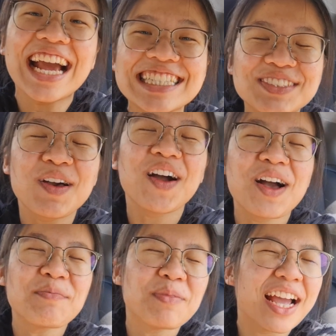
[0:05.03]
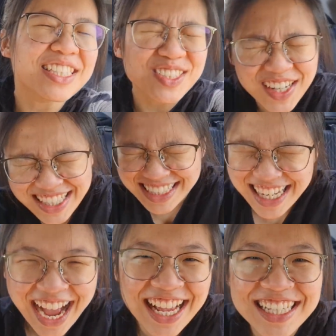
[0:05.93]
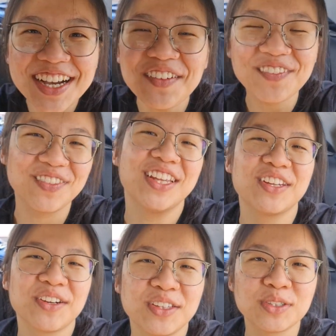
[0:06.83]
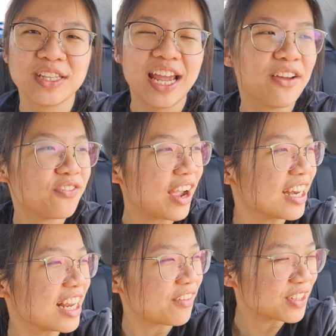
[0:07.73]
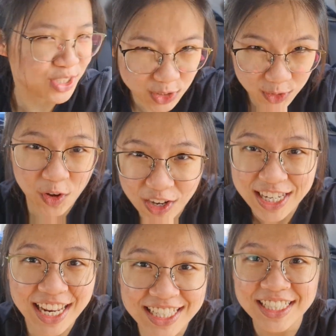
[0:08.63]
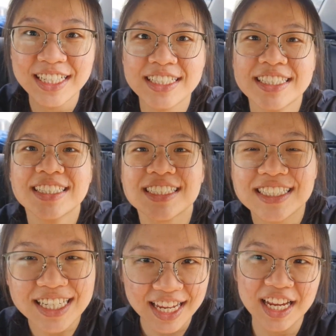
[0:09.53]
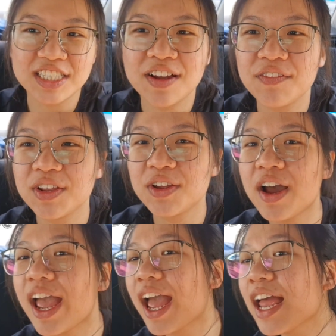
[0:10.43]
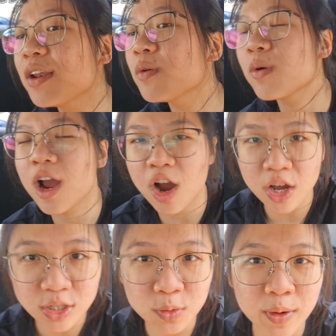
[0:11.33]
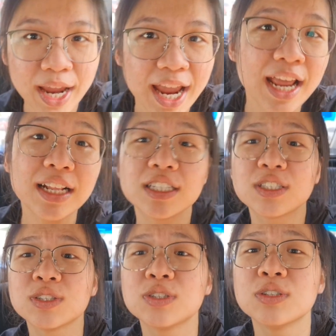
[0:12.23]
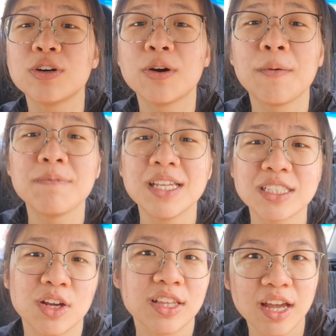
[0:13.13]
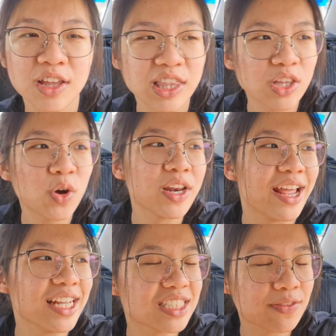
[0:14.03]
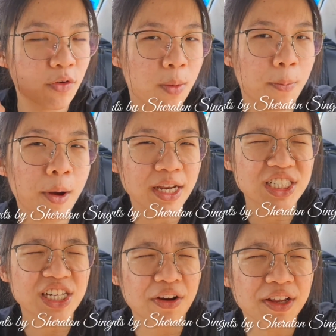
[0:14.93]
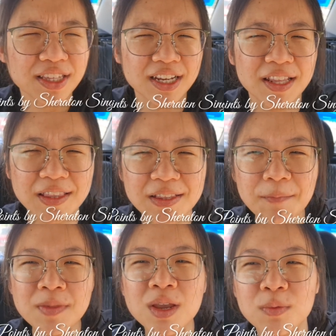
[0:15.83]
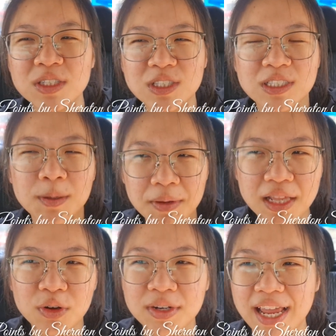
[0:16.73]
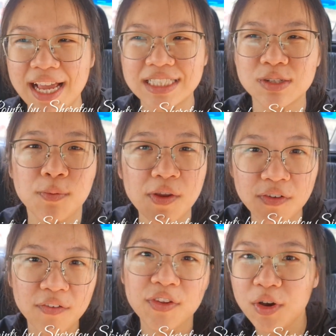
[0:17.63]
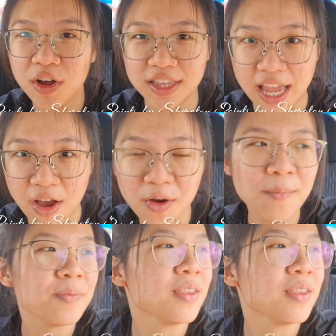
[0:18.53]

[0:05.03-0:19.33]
guys, welcome back to another video. Today, finally after so long, another staycation video, and we're on the way to this hotel known as 4 Points Sheraton, which used to be known as Riverview Hotel.